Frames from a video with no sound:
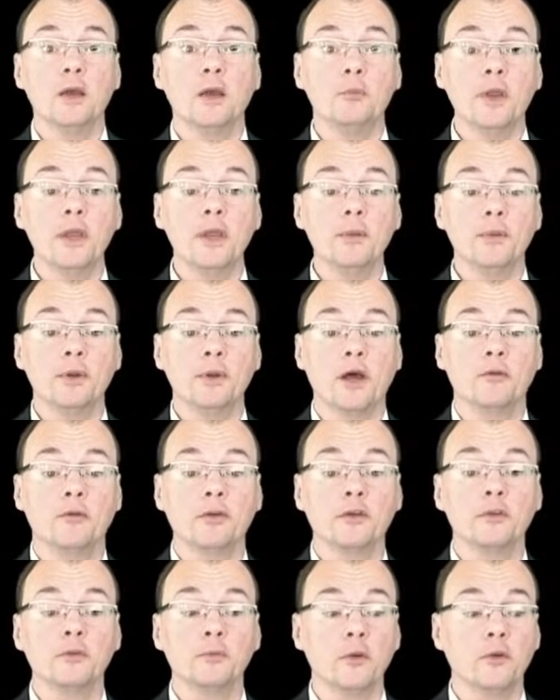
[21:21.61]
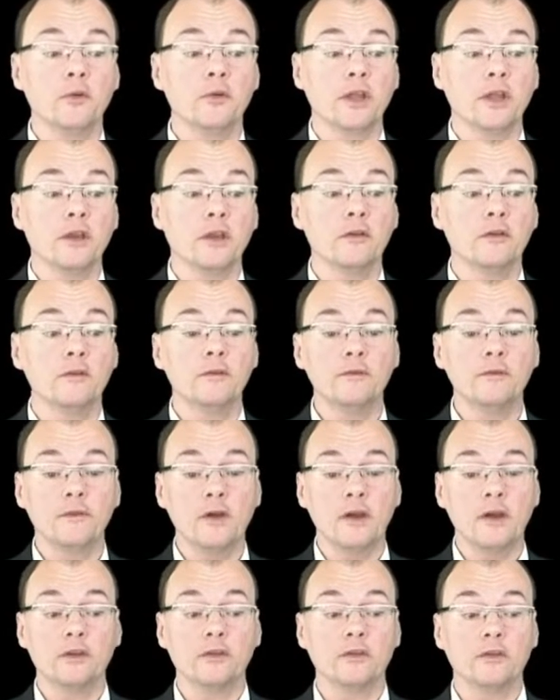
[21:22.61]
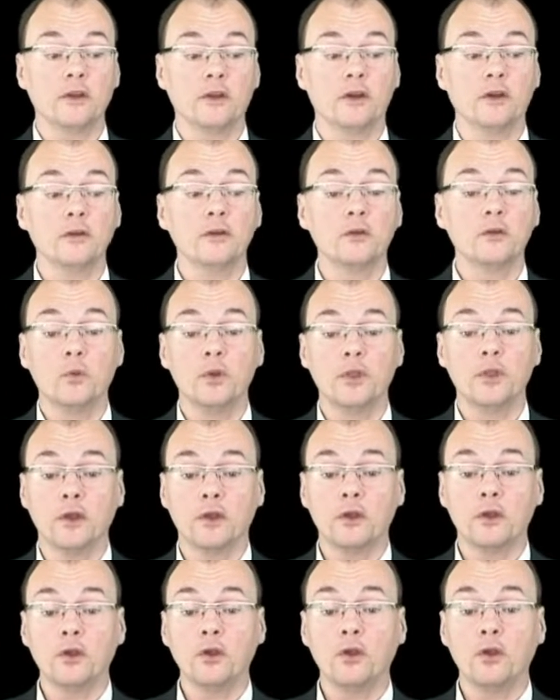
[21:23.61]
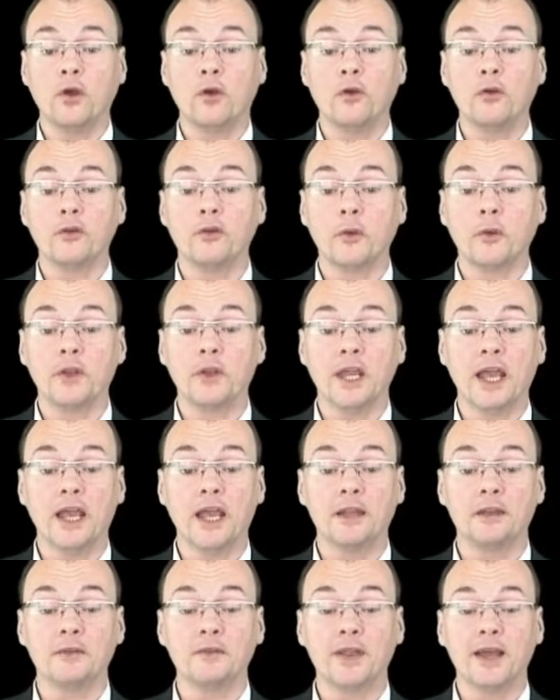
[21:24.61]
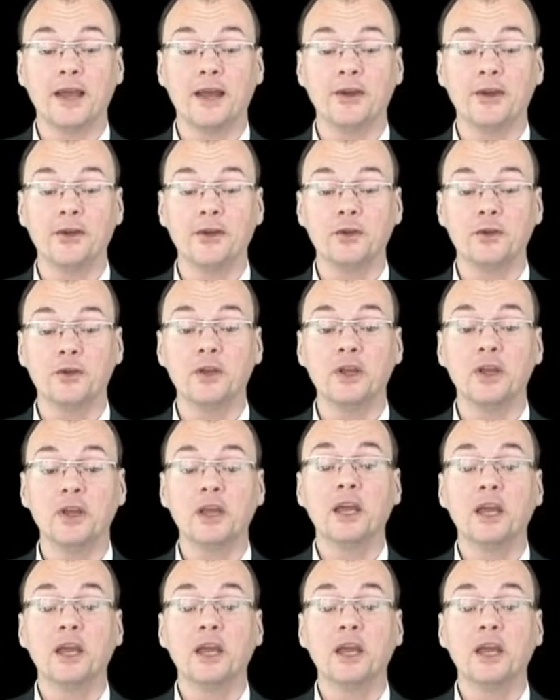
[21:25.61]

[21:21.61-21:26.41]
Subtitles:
people are responding faster with the corresponding hand of their own,